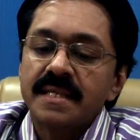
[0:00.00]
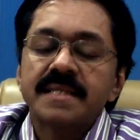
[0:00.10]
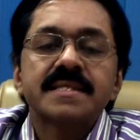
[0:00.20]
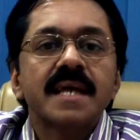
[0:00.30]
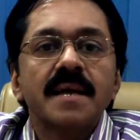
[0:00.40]

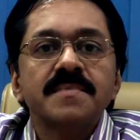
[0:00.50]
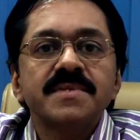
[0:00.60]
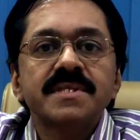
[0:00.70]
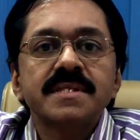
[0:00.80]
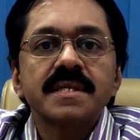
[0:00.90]
this
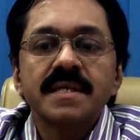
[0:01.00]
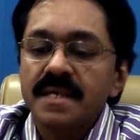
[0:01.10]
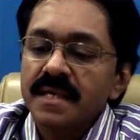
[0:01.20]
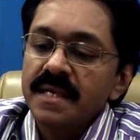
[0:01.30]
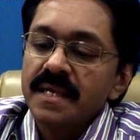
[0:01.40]
comes
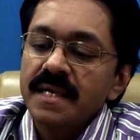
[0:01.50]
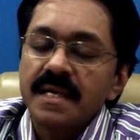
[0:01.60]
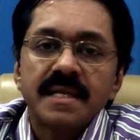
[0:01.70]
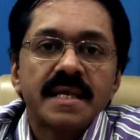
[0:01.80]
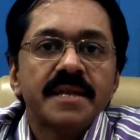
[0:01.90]

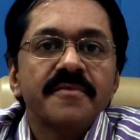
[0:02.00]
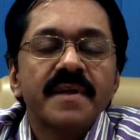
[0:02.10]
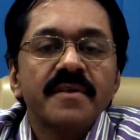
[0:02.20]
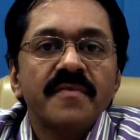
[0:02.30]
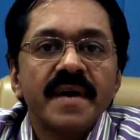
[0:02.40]
in a
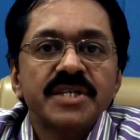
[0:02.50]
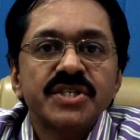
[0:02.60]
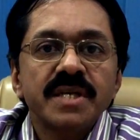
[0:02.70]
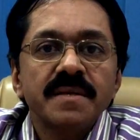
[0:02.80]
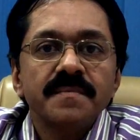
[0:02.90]
different
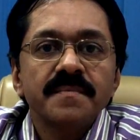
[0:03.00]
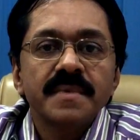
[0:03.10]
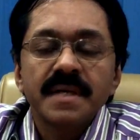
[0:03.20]
fashion.